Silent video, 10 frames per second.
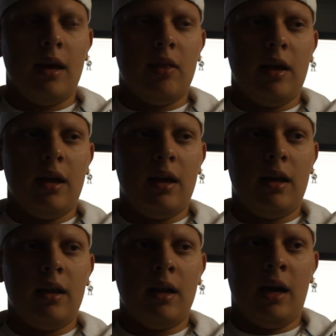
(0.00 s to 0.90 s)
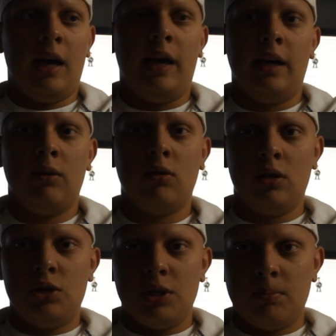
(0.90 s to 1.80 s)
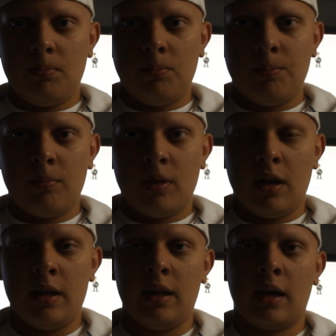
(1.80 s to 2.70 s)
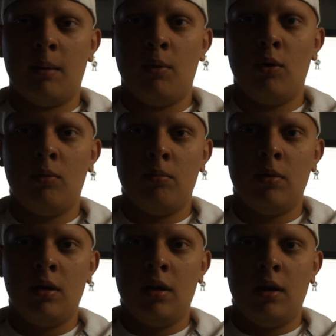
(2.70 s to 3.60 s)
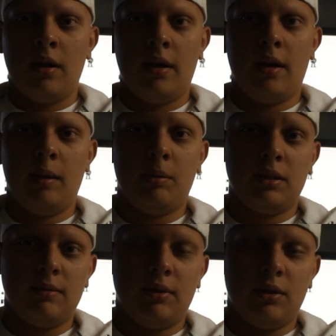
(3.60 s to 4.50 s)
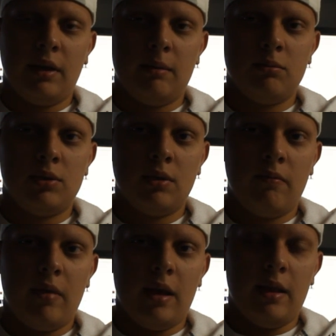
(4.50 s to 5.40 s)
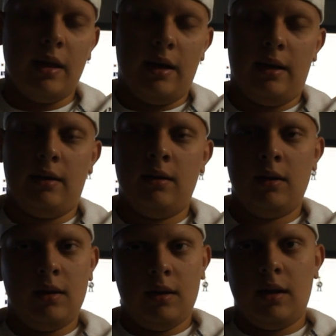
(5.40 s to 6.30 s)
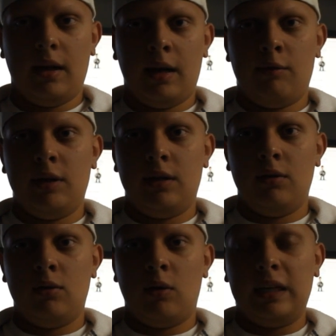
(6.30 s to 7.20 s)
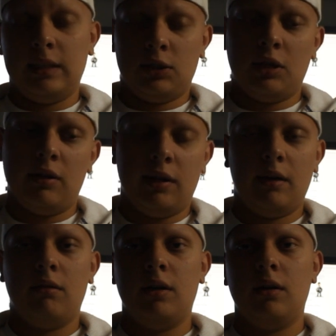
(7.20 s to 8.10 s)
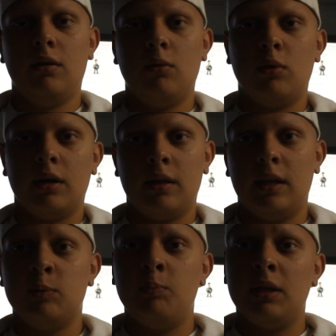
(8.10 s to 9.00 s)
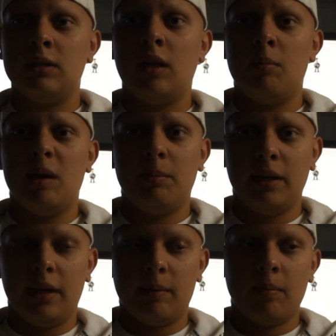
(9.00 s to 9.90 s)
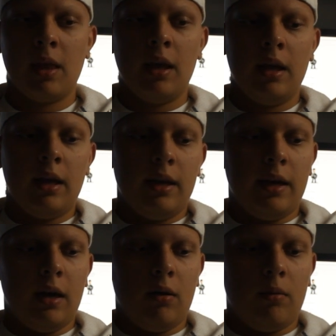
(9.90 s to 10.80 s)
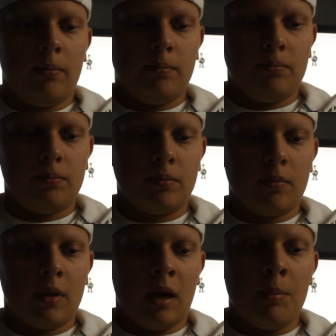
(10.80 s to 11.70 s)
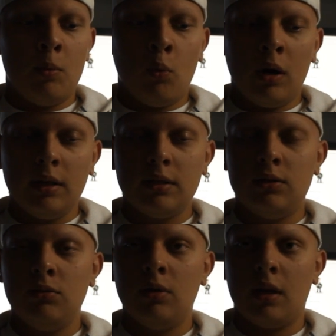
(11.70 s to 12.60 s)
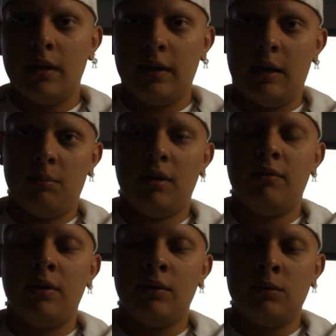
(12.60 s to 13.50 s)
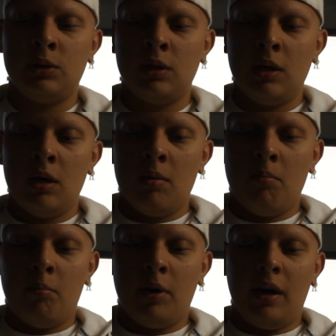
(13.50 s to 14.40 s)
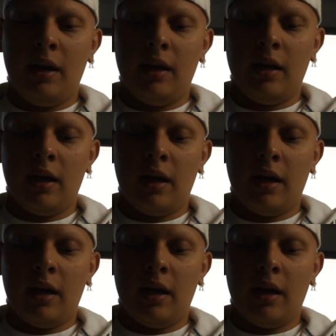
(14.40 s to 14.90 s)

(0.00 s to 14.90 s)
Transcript: and then I go to the gym, and then I come home, uh, I play some video games, and then I get ready to go. To, I take a shower, then get ready to go to work. That's basically my plan. Now, I've been wanting to do a lot of gameplay videos, but